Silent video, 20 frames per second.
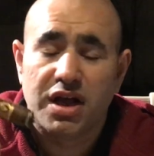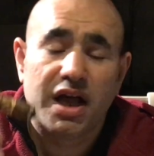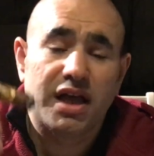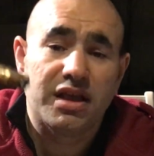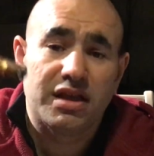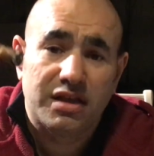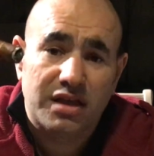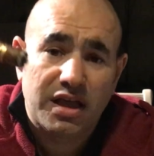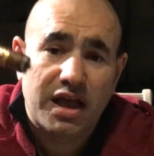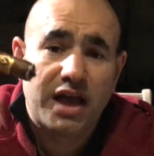
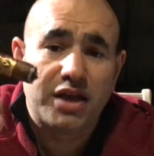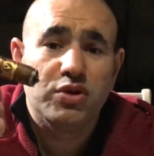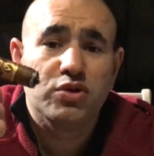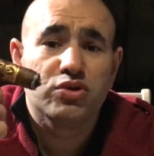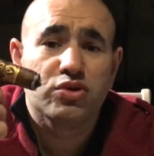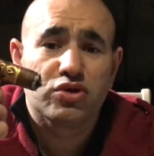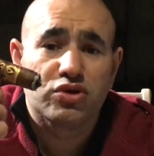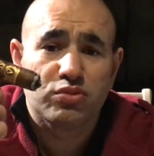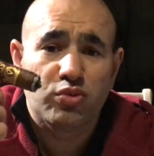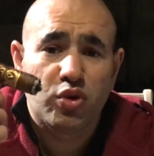I
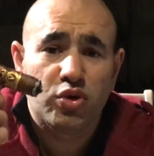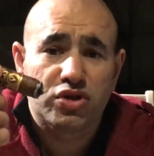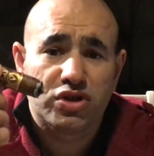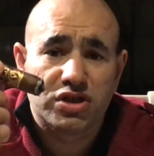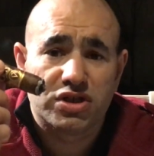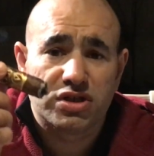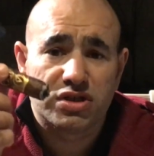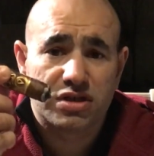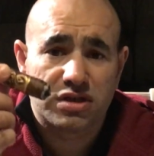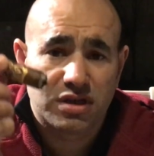used to smoke
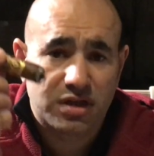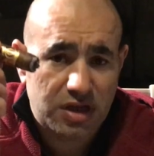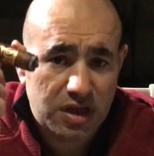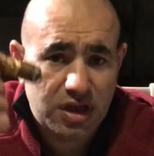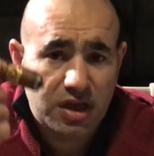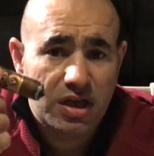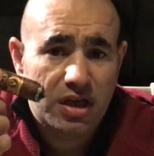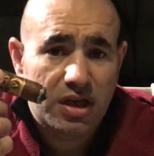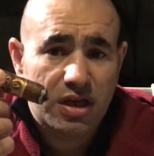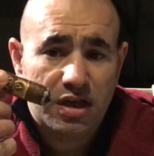this
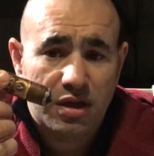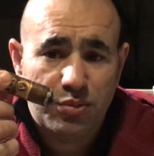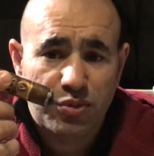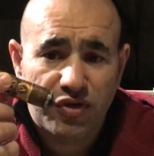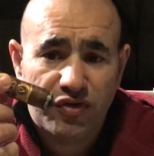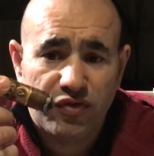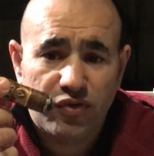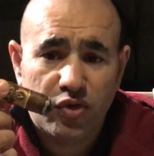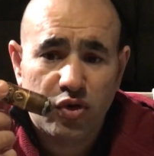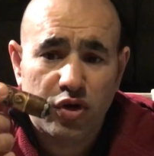
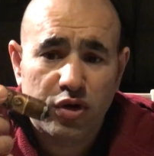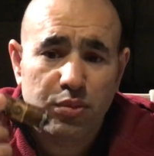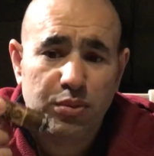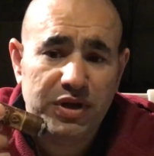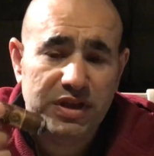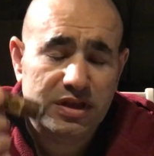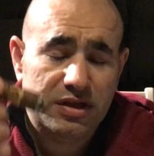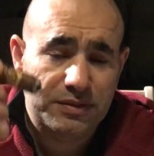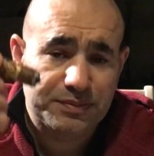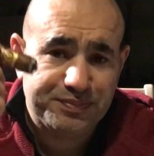before,
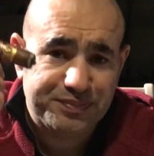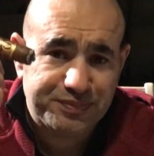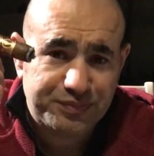but